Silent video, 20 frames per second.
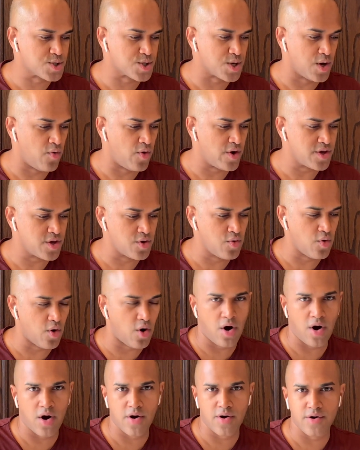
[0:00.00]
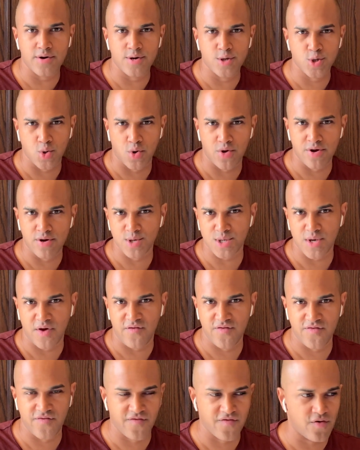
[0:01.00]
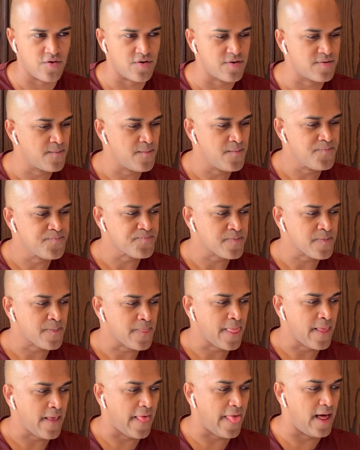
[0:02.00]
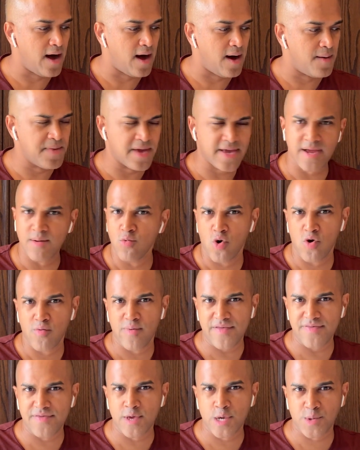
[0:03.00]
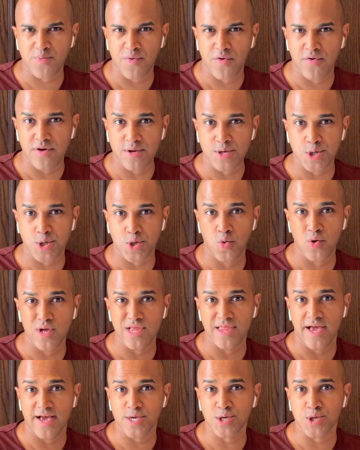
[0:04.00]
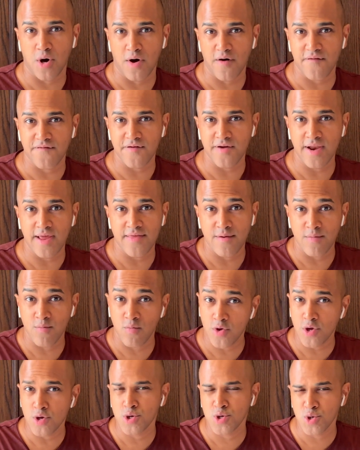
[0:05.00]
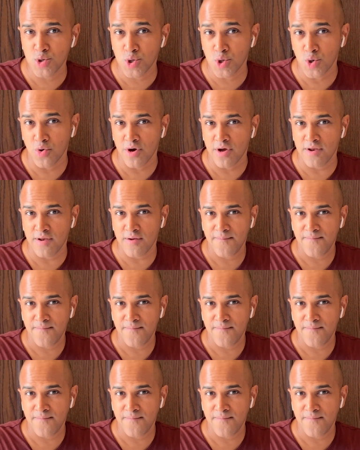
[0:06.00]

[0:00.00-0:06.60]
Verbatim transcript: So when you are enjoying yourself with food, uh, make it more about the experience. Do it less often, and then when you do do it,